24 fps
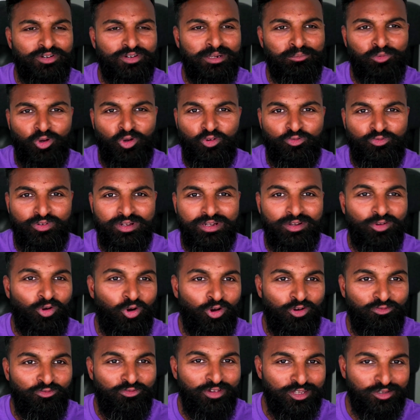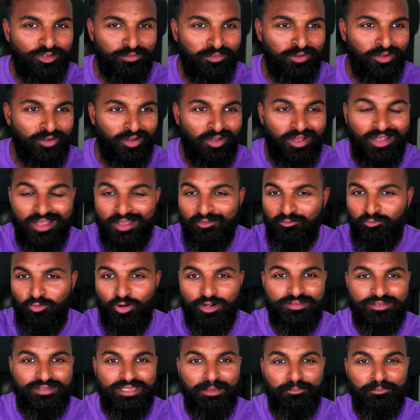boyfriend on Facebook, WhatsApp,